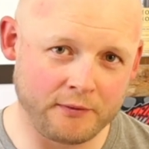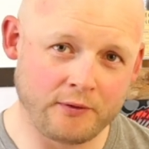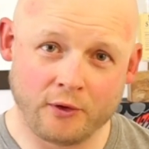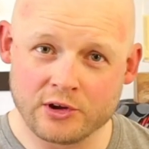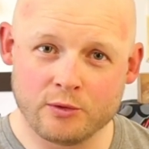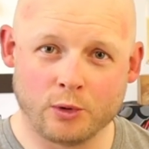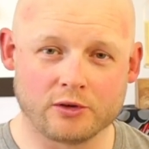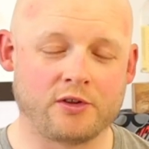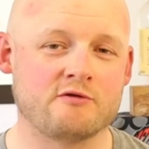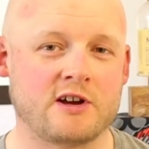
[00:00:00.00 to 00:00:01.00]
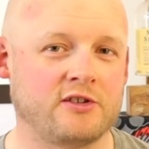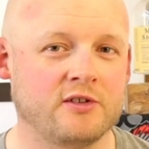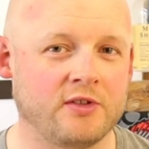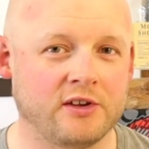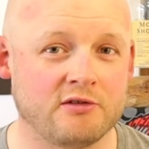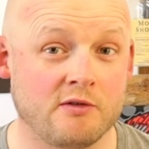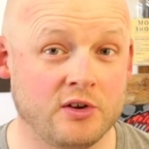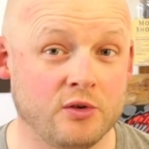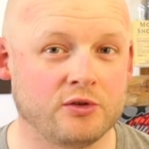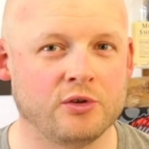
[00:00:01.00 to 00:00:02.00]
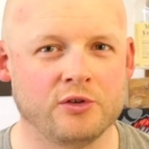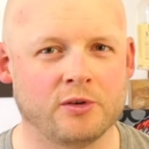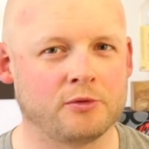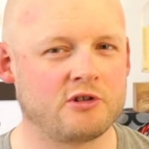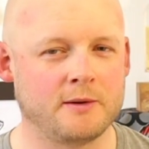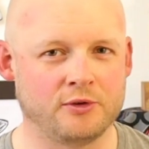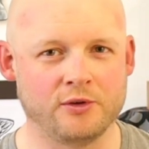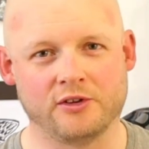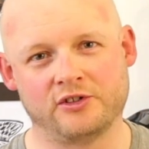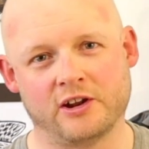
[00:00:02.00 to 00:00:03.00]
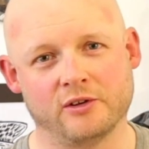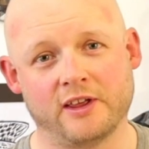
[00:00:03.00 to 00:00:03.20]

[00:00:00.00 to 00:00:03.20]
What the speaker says: before you watch the rest of this review, to subscribe to this channel.